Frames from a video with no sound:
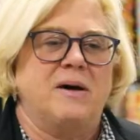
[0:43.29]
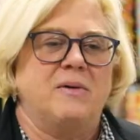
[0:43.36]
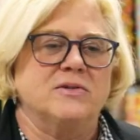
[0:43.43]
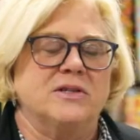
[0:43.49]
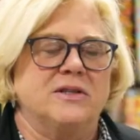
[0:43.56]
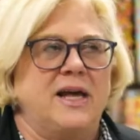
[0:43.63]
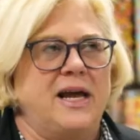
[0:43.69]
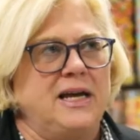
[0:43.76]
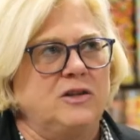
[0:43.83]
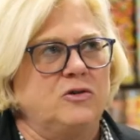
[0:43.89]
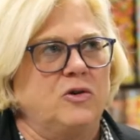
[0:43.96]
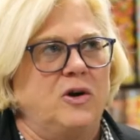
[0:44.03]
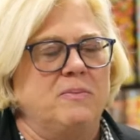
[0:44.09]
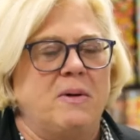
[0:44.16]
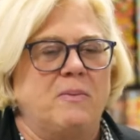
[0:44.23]
I was in the eighth
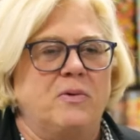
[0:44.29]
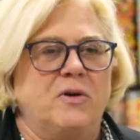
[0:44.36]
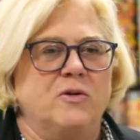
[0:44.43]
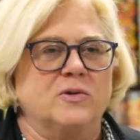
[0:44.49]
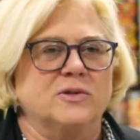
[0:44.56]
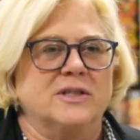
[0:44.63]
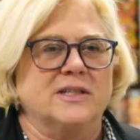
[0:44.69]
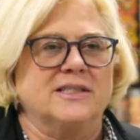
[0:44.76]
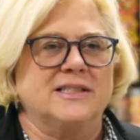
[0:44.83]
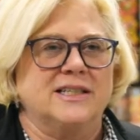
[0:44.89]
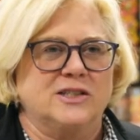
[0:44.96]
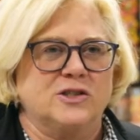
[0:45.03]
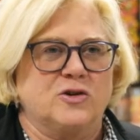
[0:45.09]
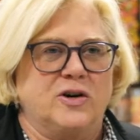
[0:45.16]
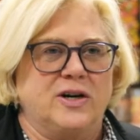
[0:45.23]
grade, my brother was in the
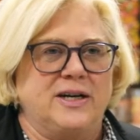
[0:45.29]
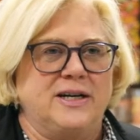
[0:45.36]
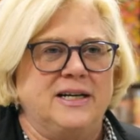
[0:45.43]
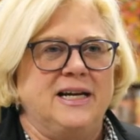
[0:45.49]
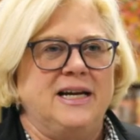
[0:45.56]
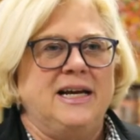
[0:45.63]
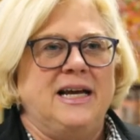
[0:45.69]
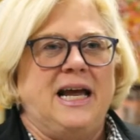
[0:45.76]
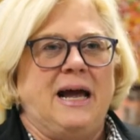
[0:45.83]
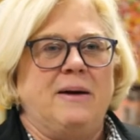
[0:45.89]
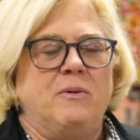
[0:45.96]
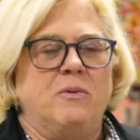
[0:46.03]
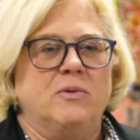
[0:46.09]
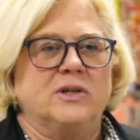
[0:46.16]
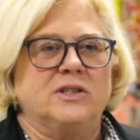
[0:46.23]
sixth grade,
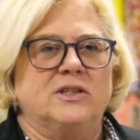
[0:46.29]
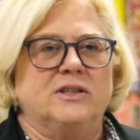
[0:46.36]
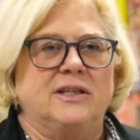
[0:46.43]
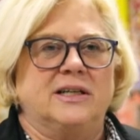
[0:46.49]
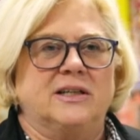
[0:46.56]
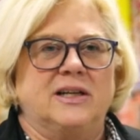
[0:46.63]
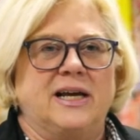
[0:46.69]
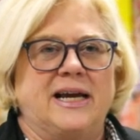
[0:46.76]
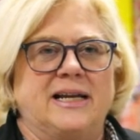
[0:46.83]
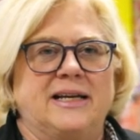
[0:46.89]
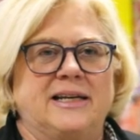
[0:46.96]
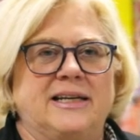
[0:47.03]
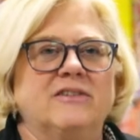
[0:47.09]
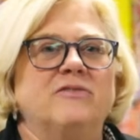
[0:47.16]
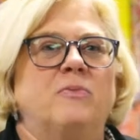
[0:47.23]
and we went to the
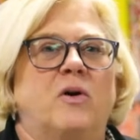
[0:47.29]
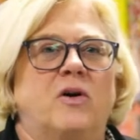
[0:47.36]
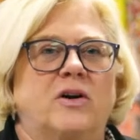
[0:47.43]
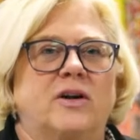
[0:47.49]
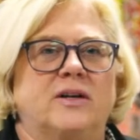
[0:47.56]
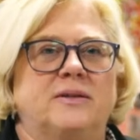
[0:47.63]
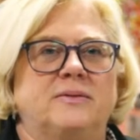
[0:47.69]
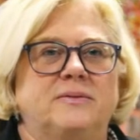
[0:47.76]
Atlanta gift market.